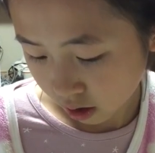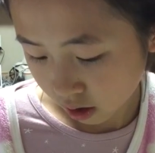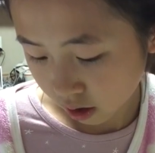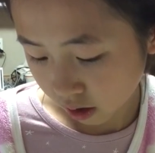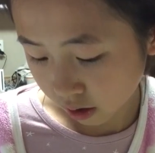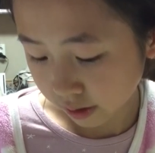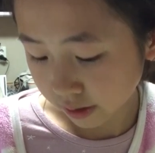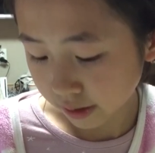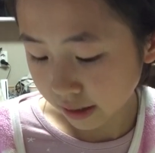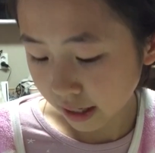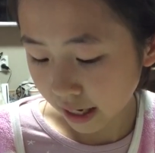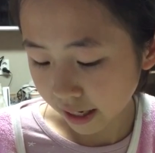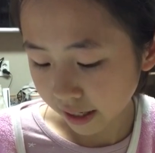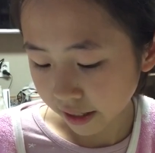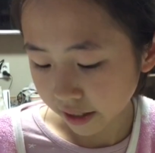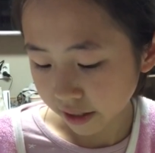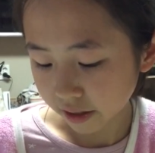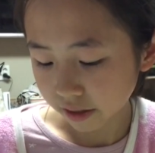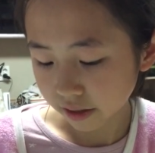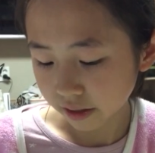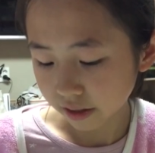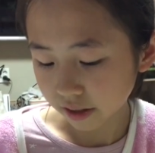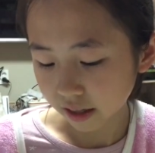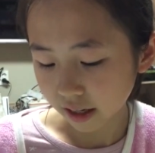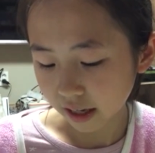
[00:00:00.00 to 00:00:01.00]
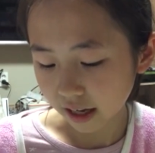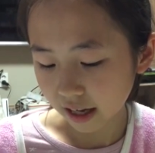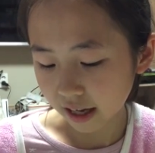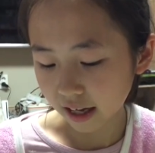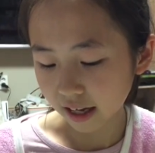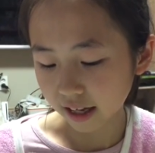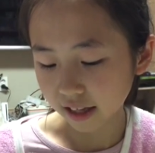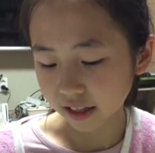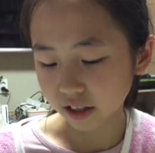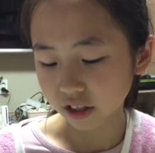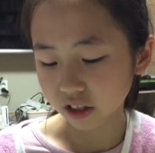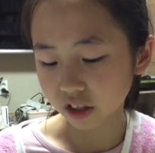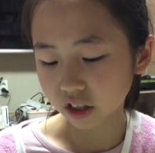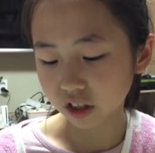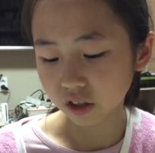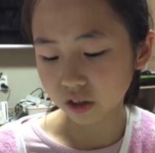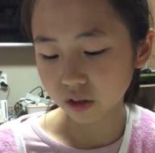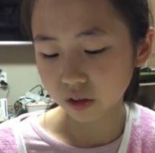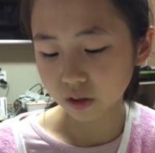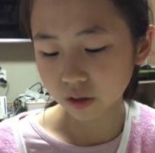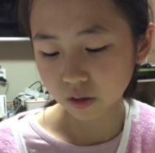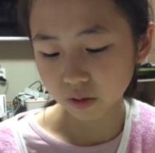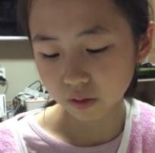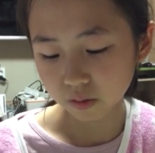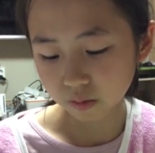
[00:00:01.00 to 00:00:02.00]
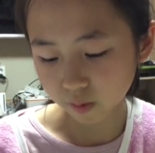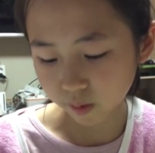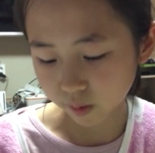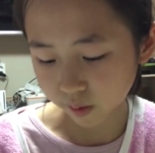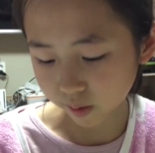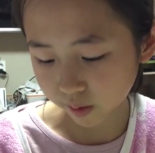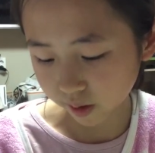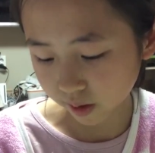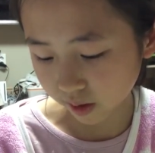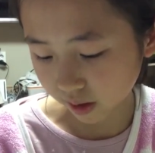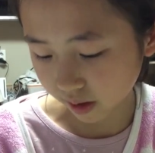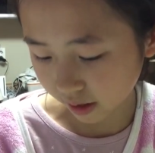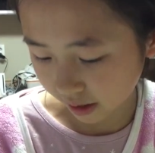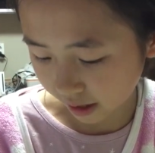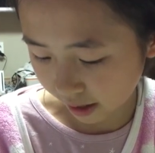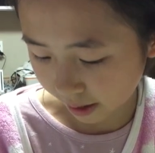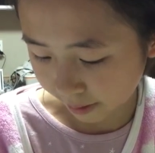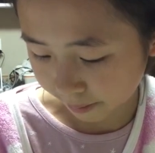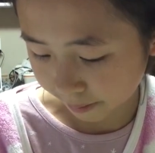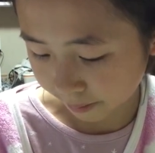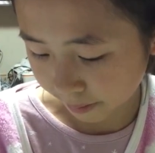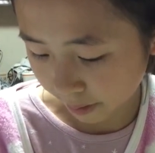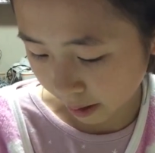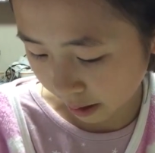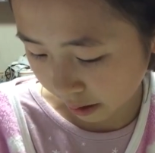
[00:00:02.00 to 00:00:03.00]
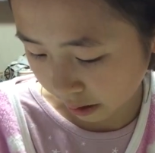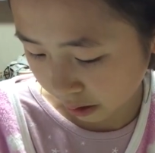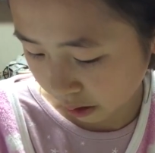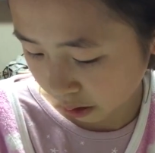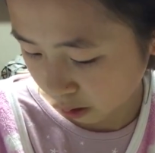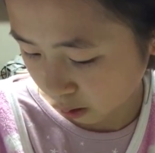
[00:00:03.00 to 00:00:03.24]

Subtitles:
Nayeon and Yuno got back.